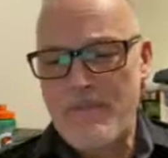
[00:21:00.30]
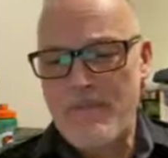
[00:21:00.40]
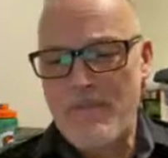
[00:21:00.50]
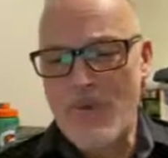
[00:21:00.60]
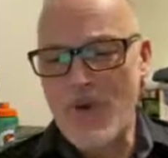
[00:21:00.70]

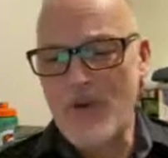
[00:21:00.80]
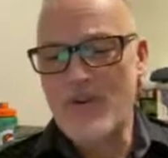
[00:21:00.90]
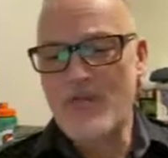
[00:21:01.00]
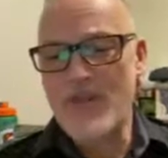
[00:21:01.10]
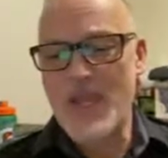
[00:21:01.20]
I wonder
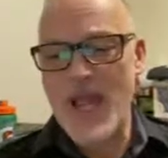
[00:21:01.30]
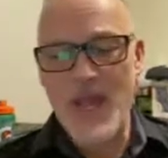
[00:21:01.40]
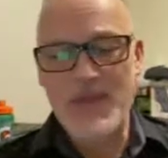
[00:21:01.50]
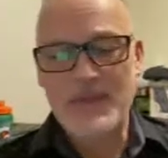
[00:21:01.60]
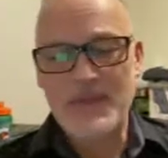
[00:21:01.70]
if in
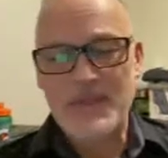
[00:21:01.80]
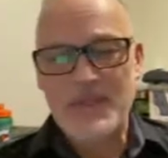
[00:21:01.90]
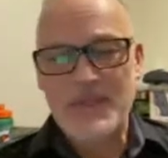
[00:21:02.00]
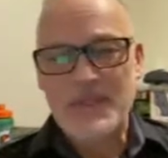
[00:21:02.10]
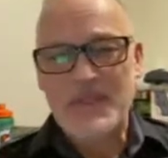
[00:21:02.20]
that,
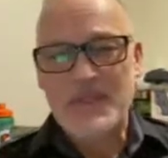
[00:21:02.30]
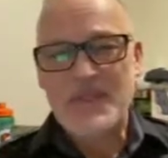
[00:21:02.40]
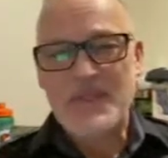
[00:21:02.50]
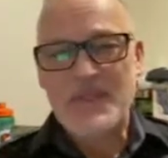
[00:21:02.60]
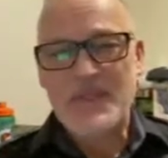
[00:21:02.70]

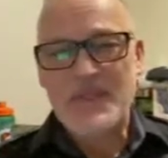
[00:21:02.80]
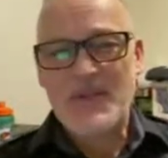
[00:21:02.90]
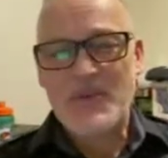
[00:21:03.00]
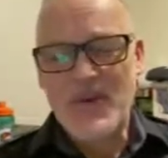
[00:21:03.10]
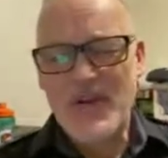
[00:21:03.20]
I
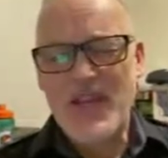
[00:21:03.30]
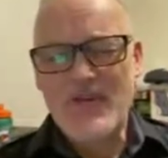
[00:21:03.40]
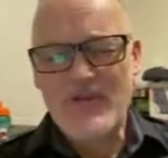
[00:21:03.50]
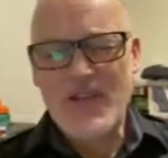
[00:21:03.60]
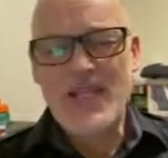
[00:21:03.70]
wonder
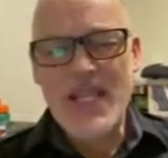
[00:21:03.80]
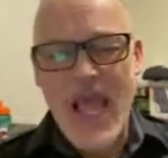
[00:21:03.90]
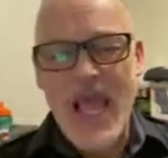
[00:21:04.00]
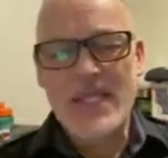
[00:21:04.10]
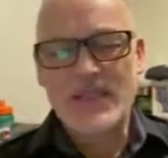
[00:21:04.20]
if in
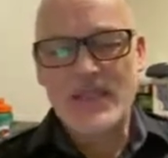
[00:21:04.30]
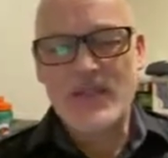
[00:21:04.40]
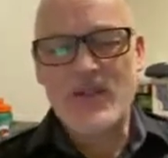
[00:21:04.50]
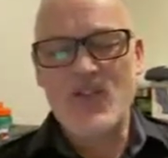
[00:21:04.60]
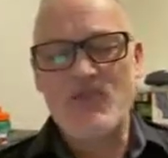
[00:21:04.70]
that
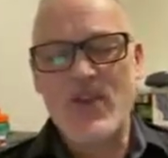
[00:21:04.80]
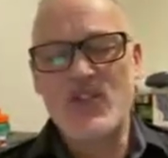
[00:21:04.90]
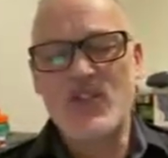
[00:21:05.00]
there's a message